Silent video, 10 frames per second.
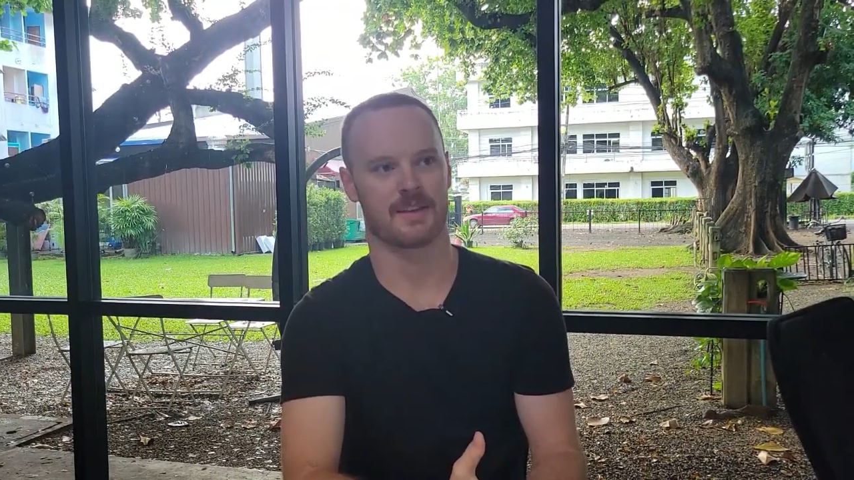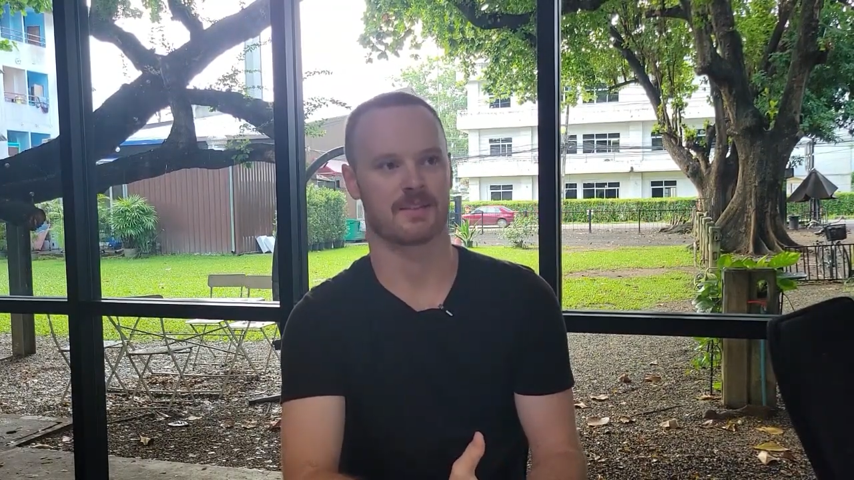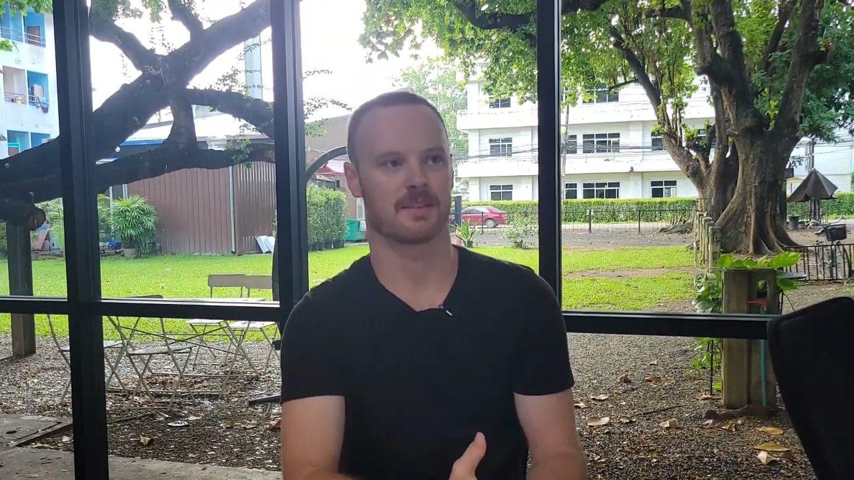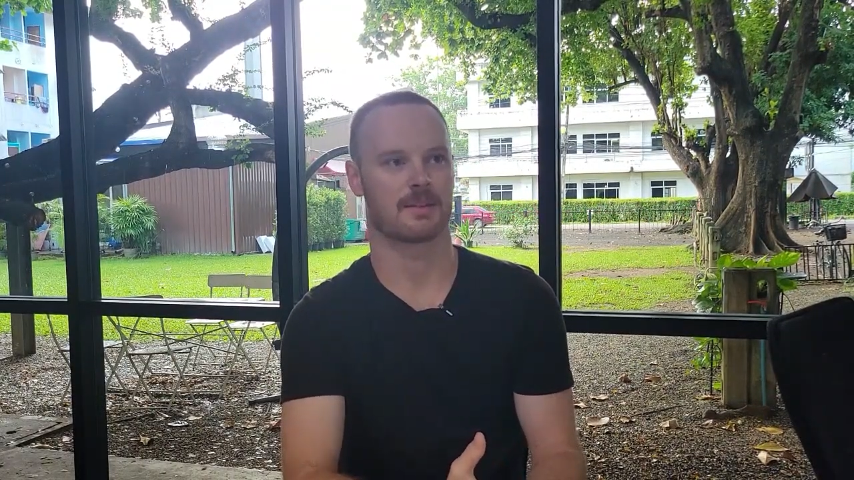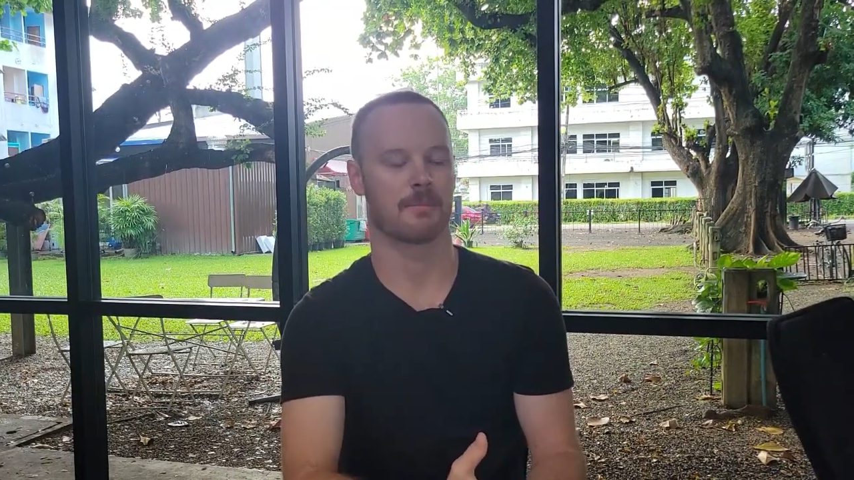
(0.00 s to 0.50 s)

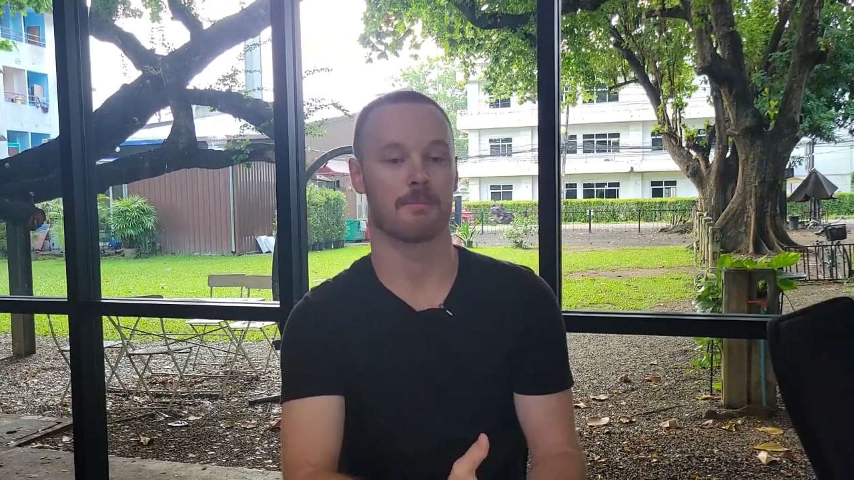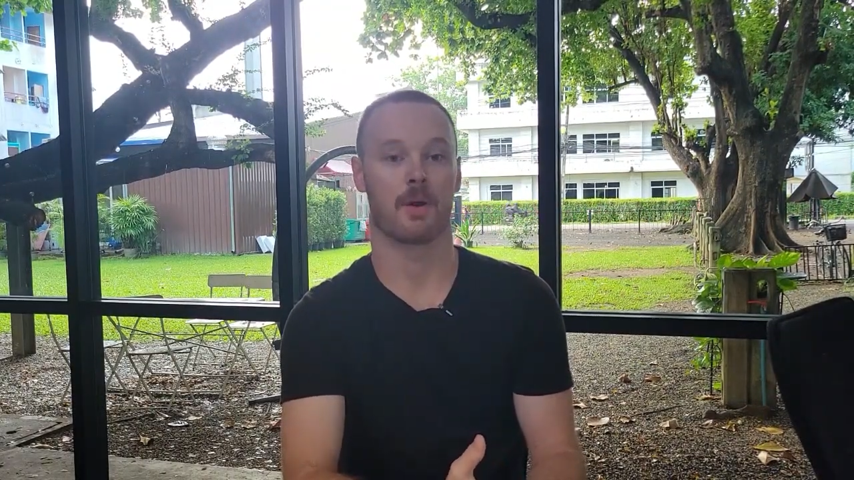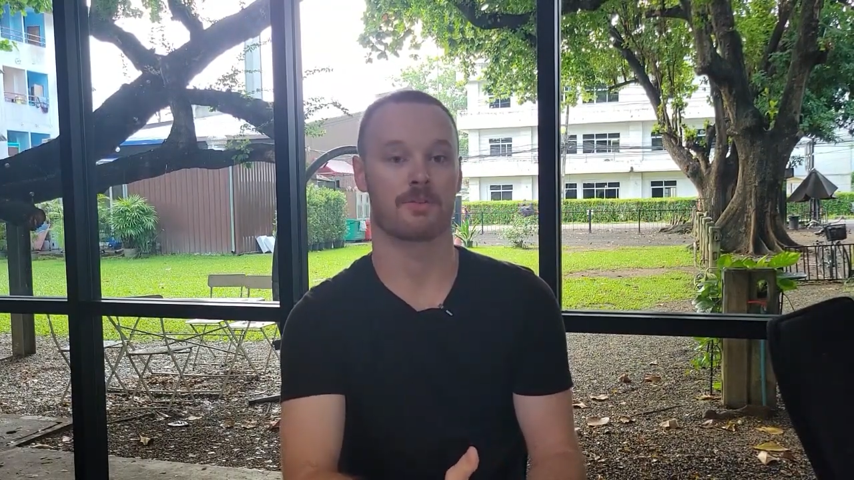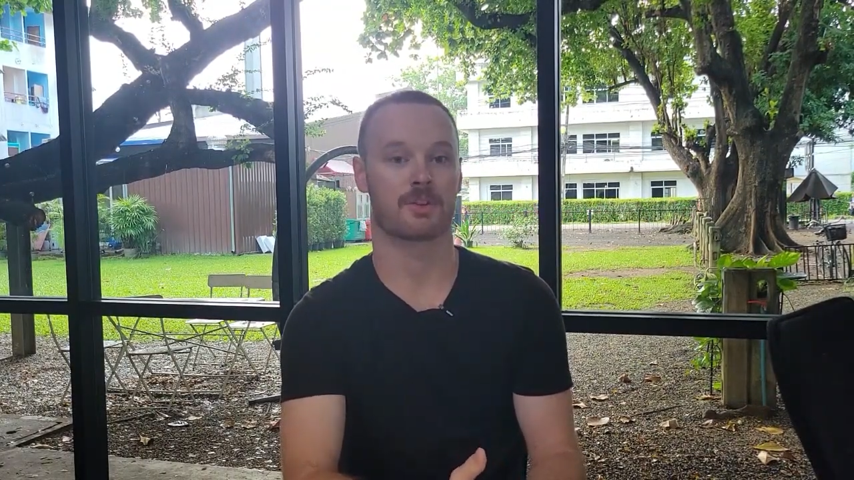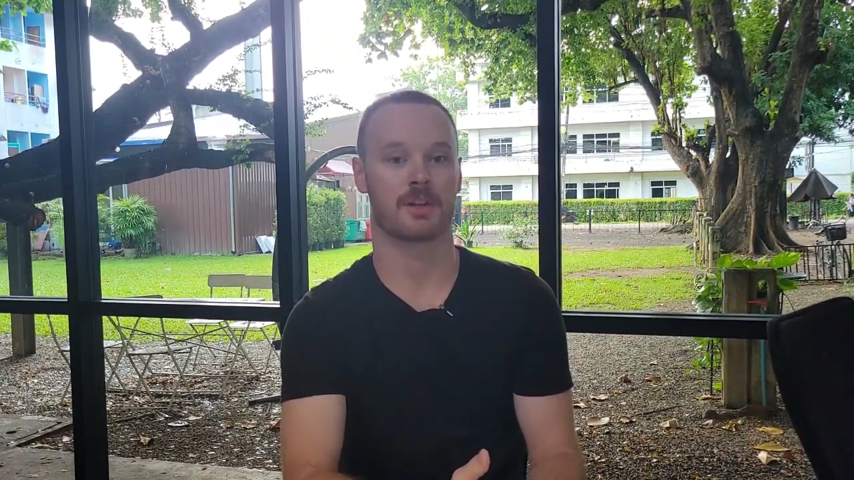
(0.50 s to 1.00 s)
isn't the
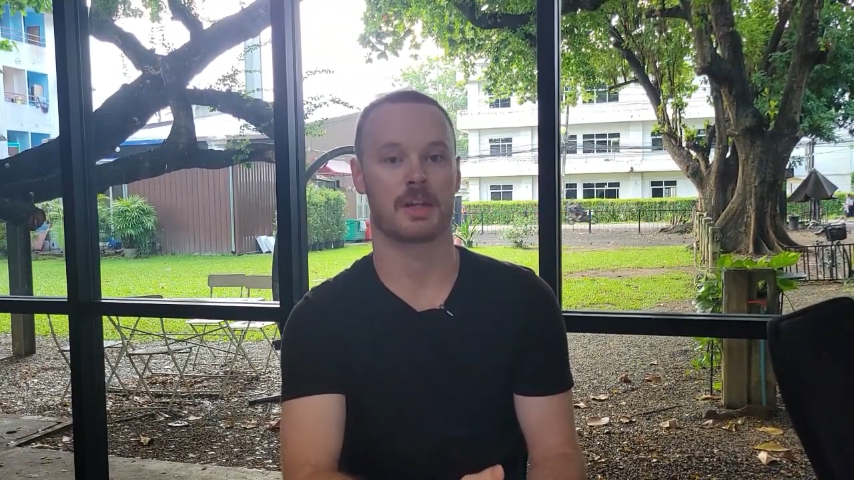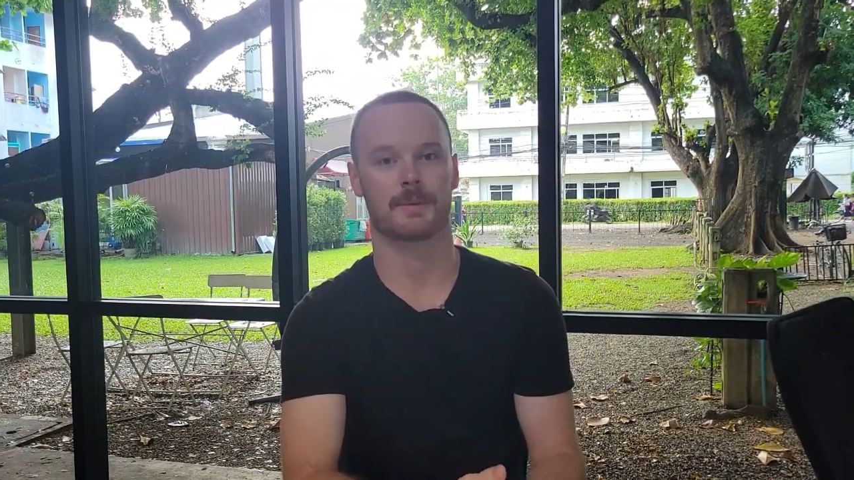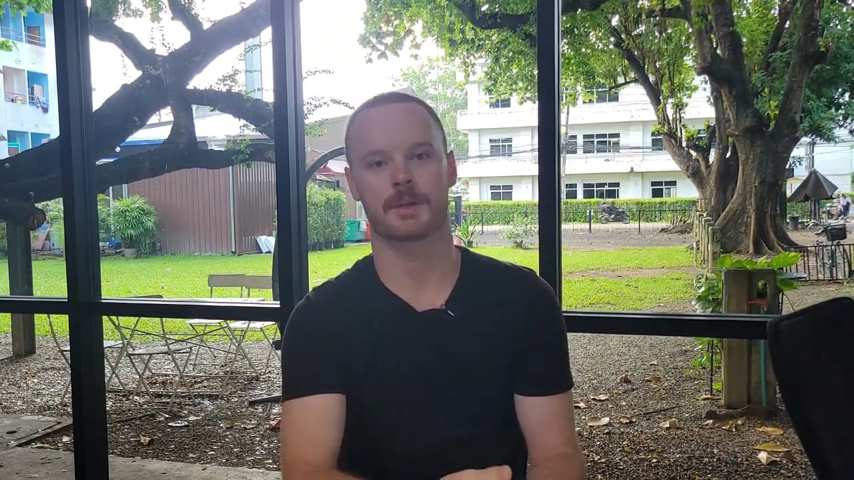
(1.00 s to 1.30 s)
most clear,